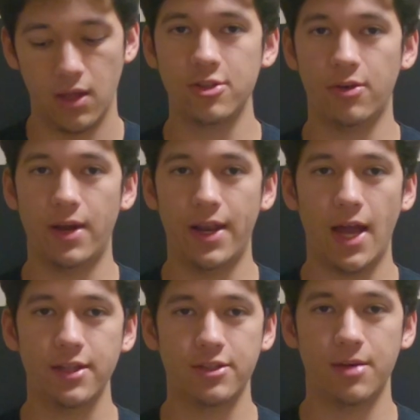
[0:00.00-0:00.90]
So I
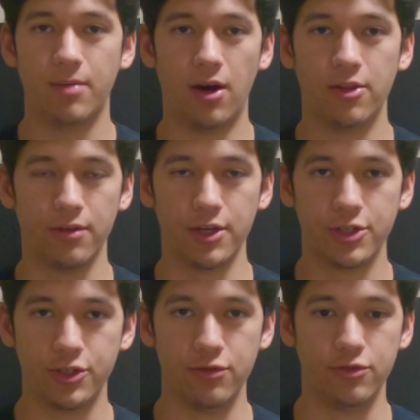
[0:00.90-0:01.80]
had some other
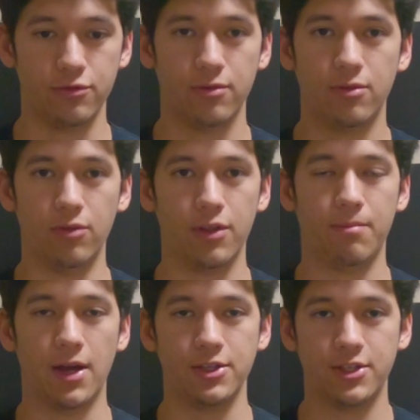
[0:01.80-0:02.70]
issues with
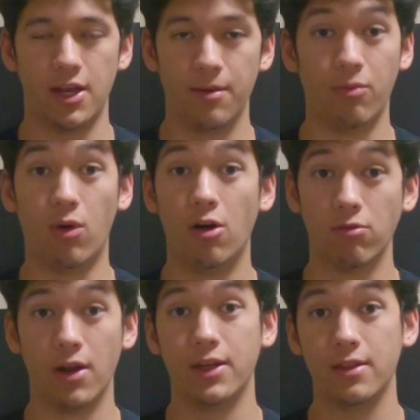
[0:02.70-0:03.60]
my setup
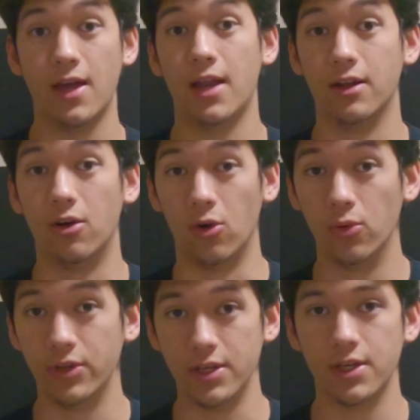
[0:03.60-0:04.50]
while running that
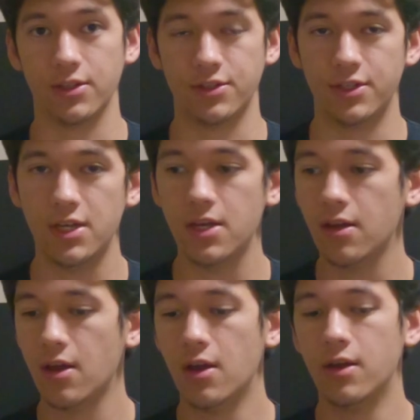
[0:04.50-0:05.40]
old
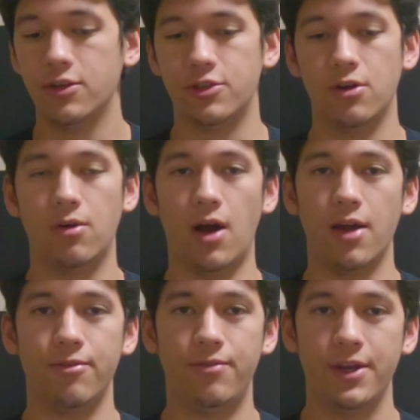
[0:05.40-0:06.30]
ESC. So
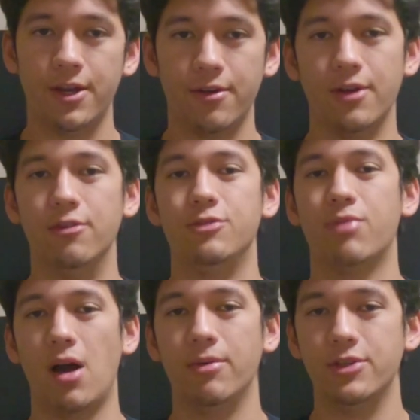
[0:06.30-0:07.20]
I figured it was
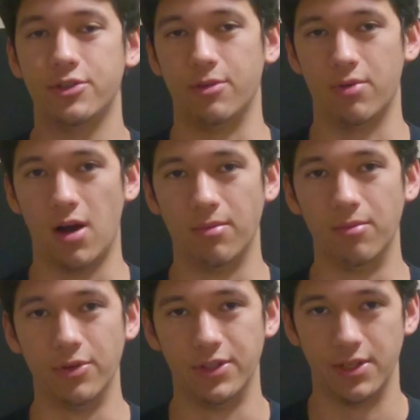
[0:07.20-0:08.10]
probably just a
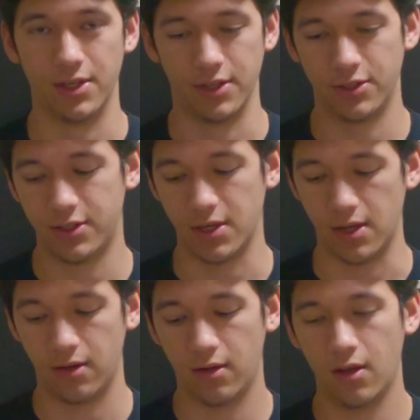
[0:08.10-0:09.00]
problem with the
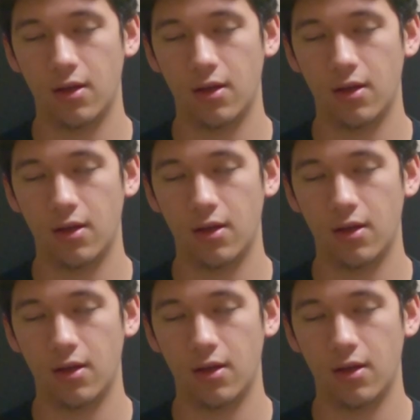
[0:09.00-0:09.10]
ESC.